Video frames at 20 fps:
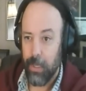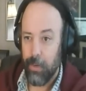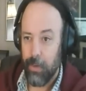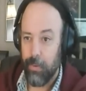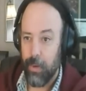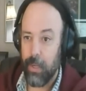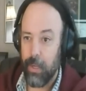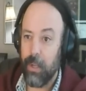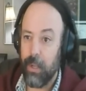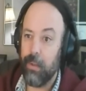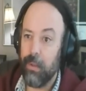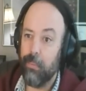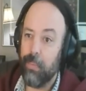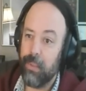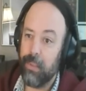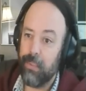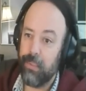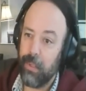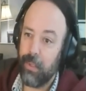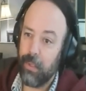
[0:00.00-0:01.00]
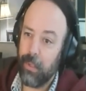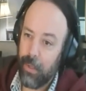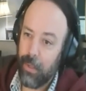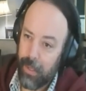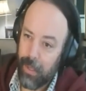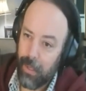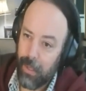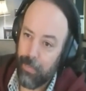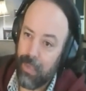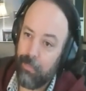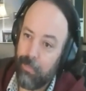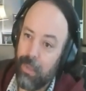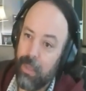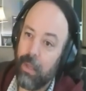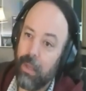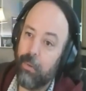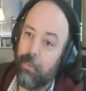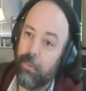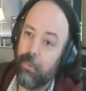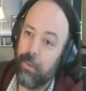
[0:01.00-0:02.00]
Right. And you might think, maybe
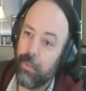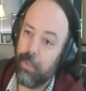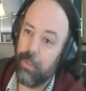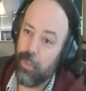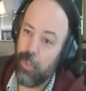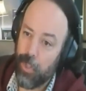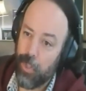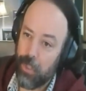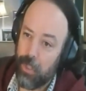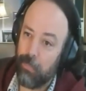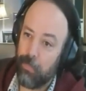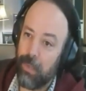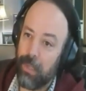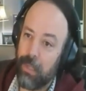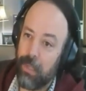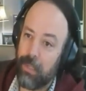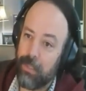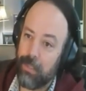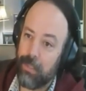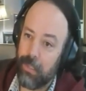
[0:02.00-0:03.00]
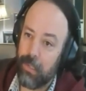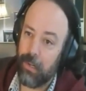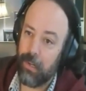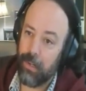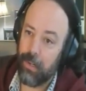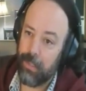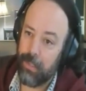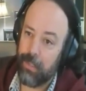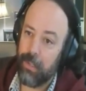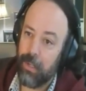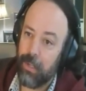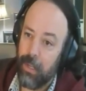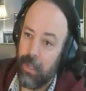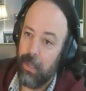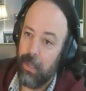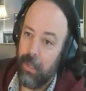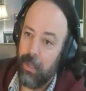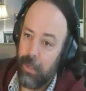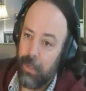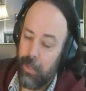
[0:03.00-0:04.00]
I really should, because there's,
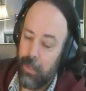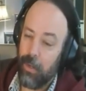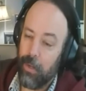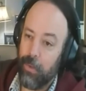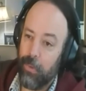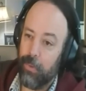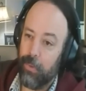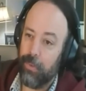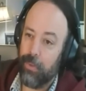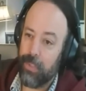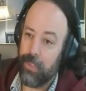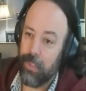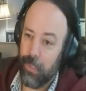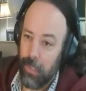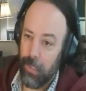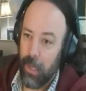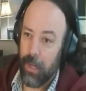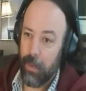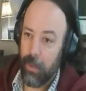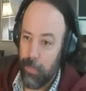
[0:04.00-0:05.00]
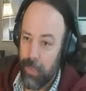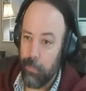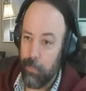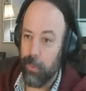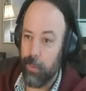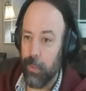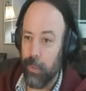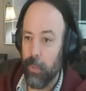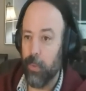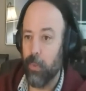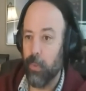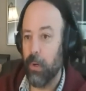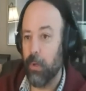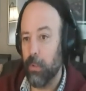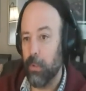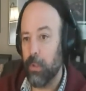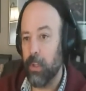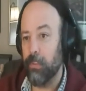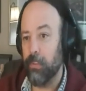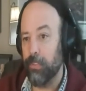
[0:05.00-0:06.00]
you know, there's a lot of people who are
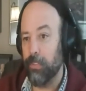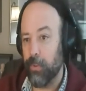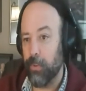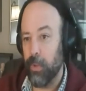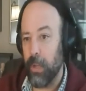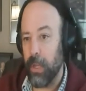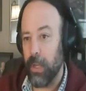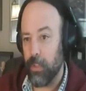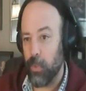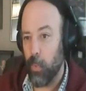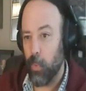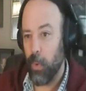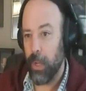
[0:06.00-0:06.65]
looking for at